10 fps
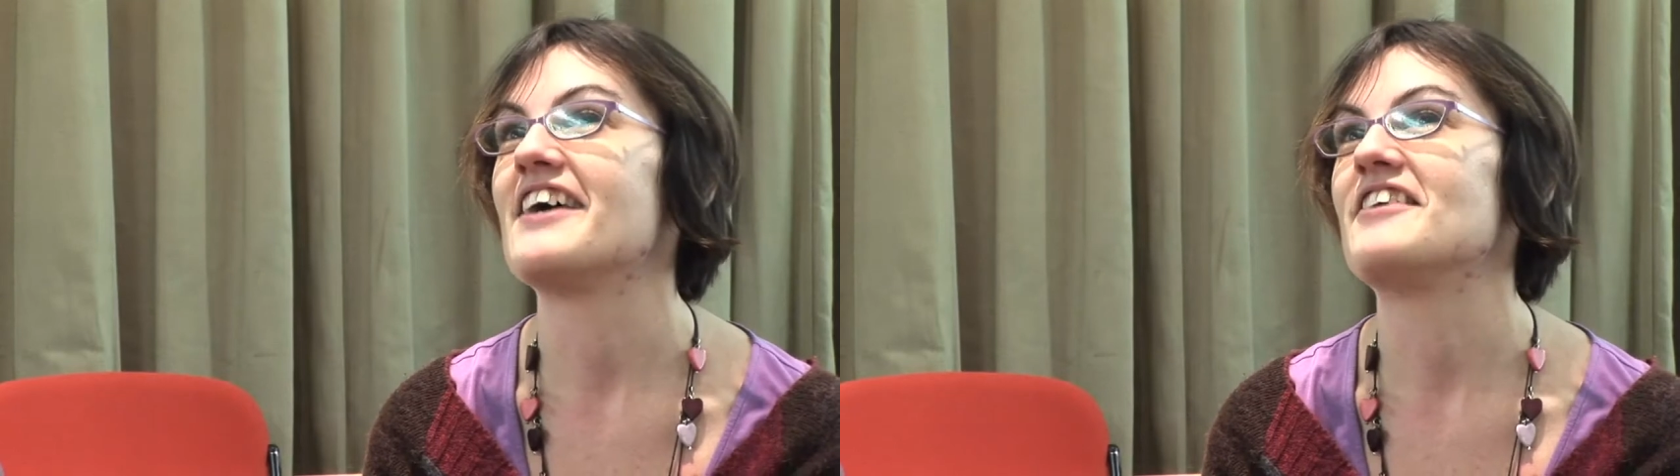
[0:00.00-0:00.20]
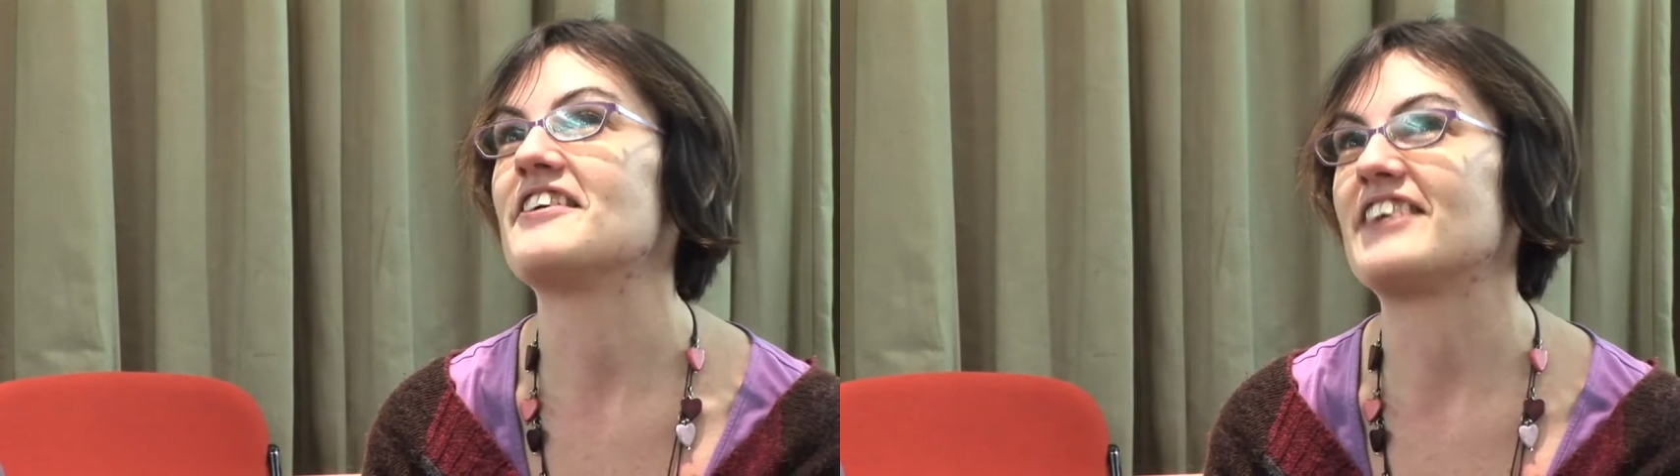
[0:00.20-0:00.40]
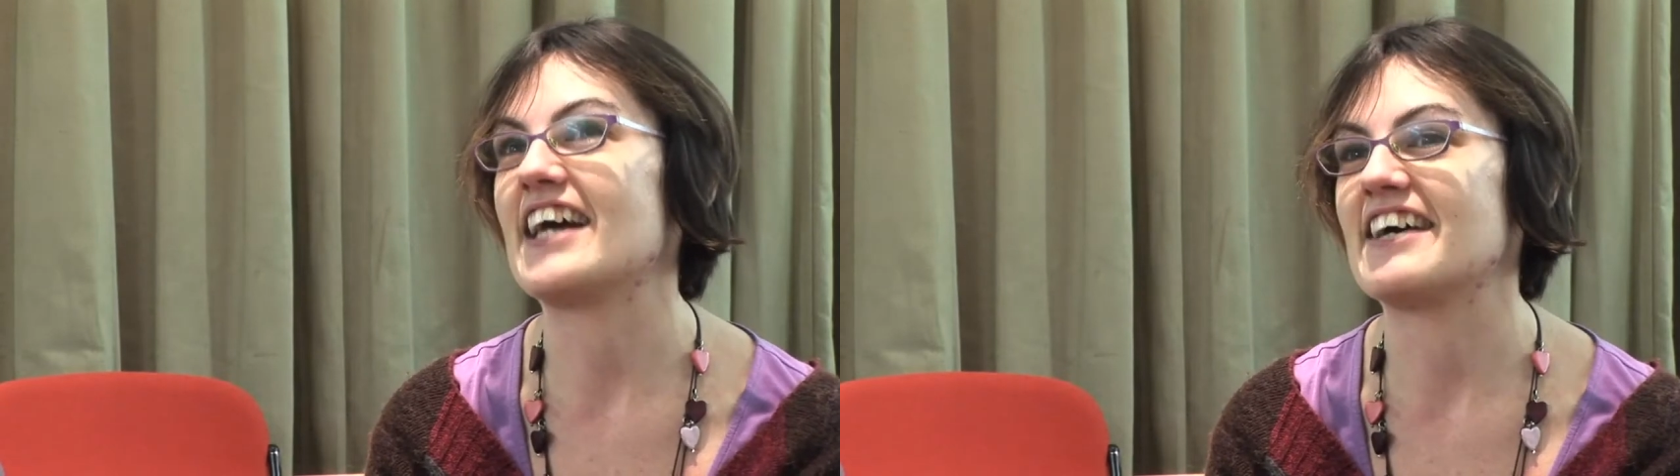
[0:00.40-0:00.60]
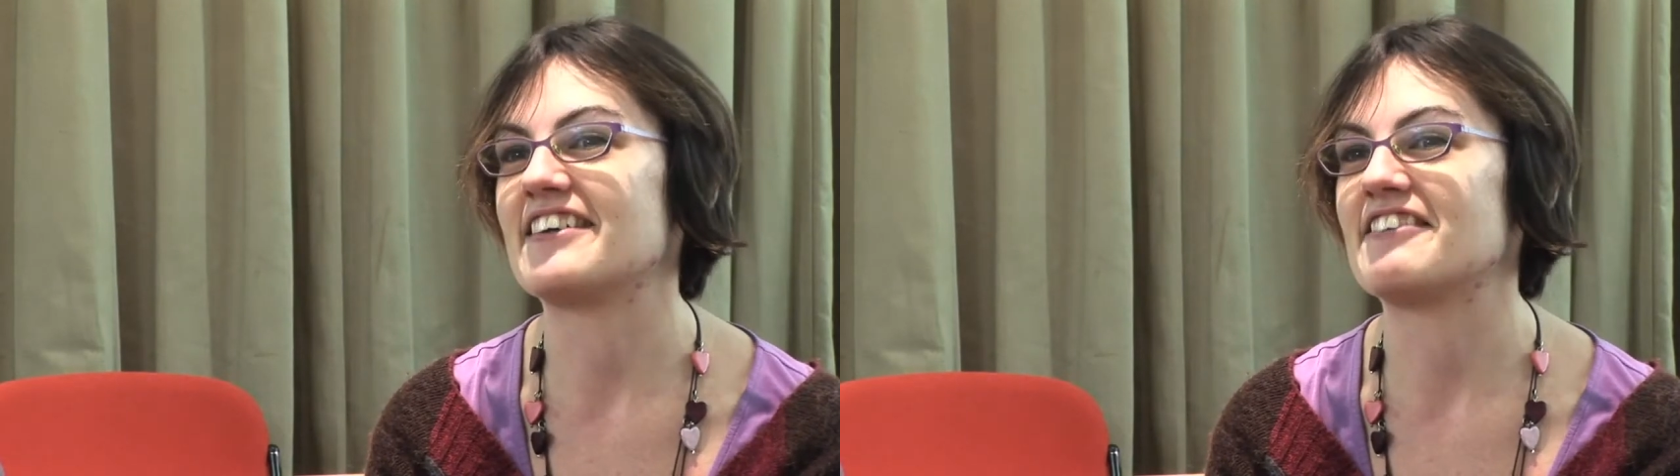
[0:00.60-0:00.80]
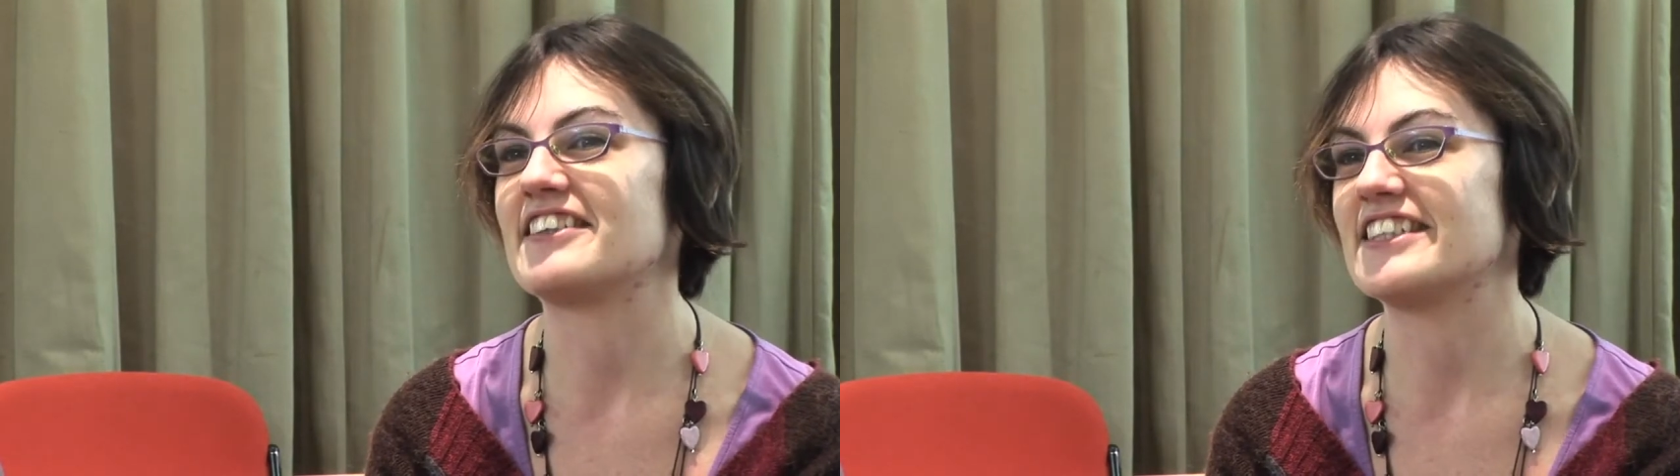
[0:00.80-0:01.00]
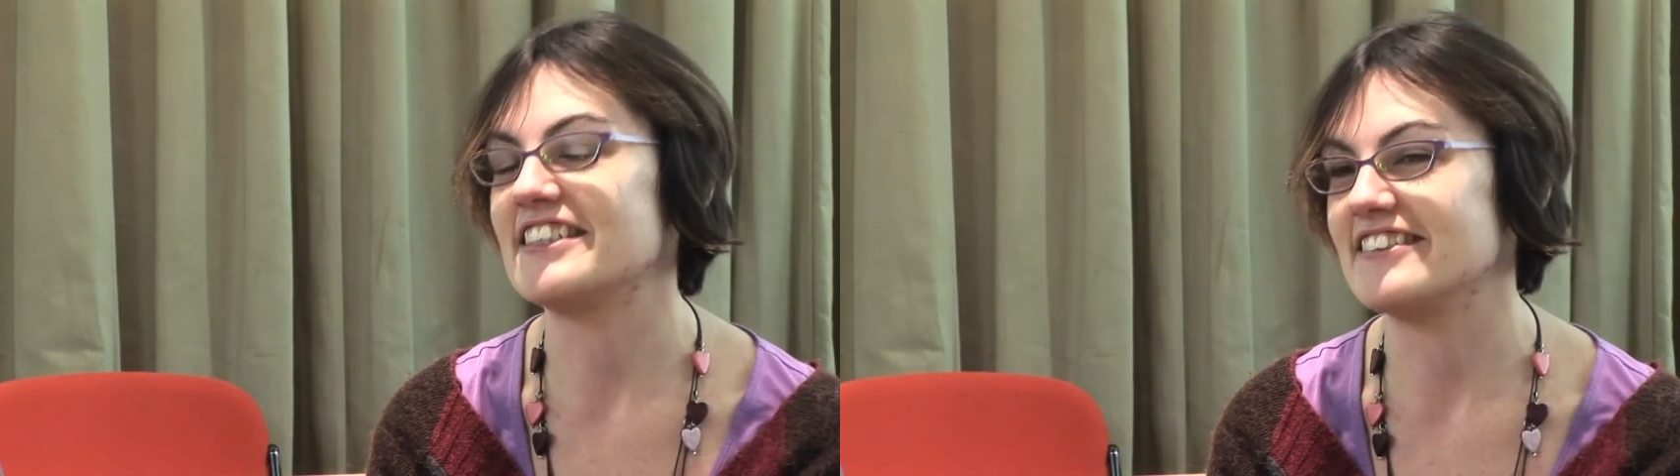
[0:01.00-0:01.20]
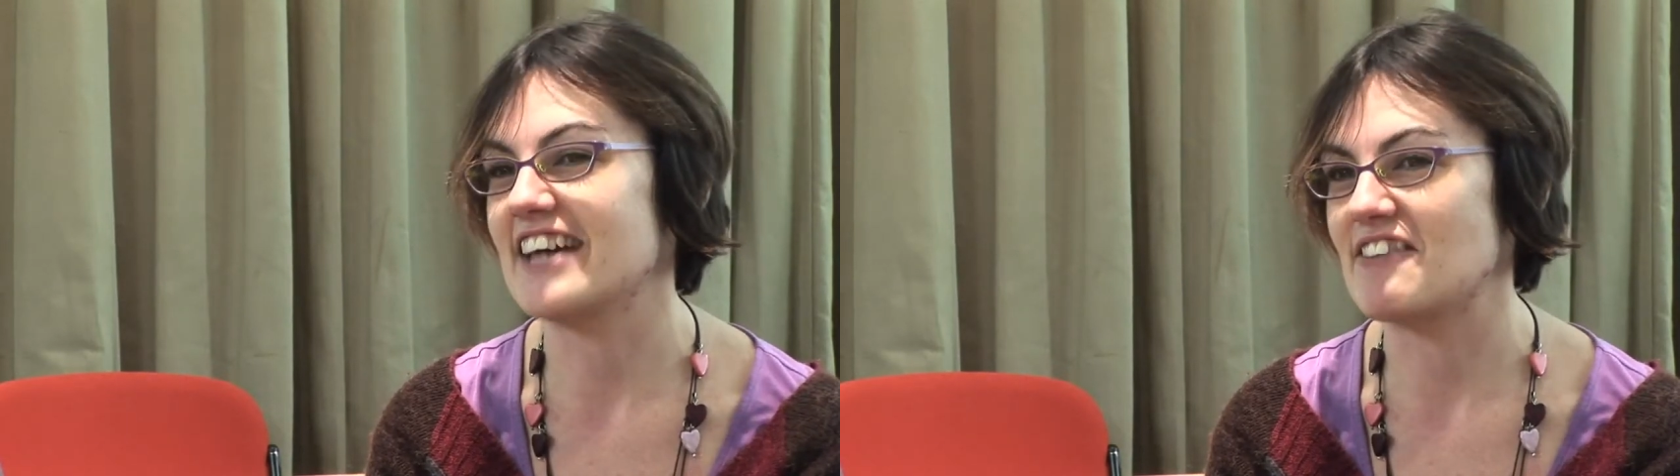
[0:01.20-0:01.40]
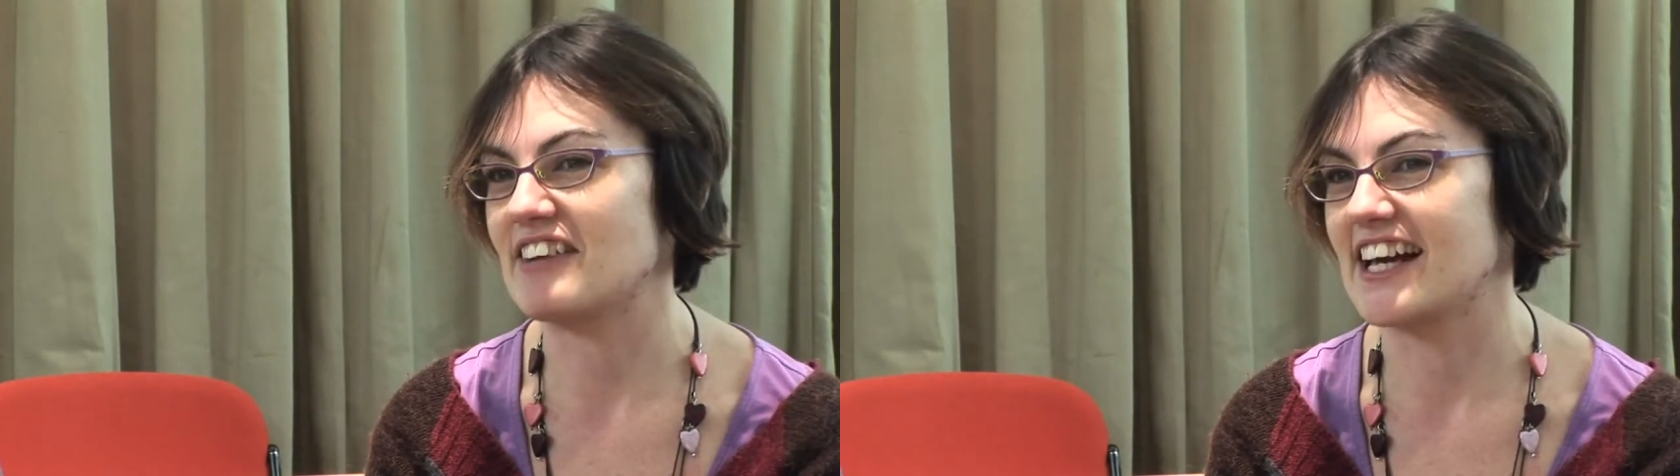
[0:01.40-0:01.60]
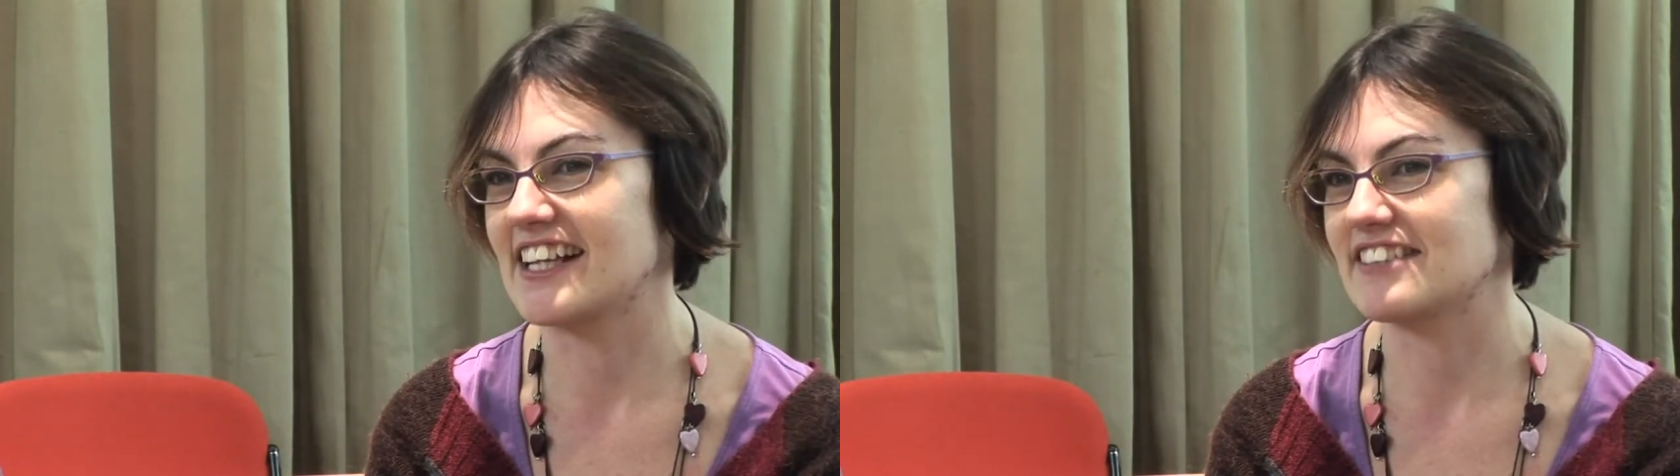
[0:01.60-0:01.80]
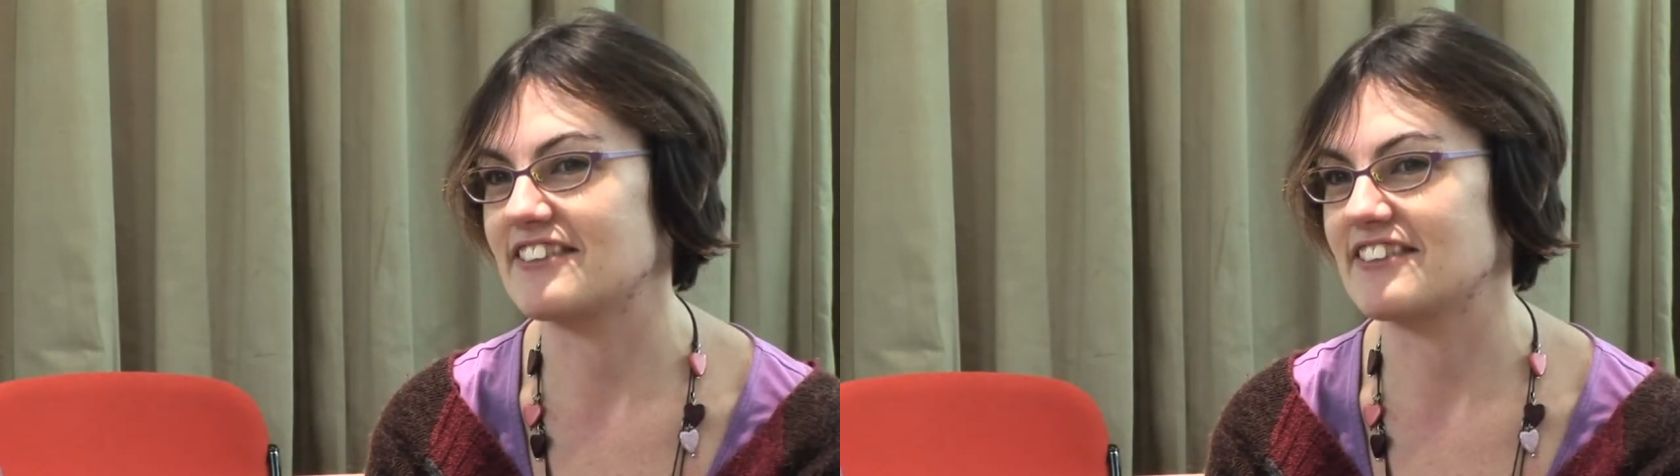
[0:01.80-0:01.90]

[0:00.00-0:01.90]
We were playing. There were two gamelans.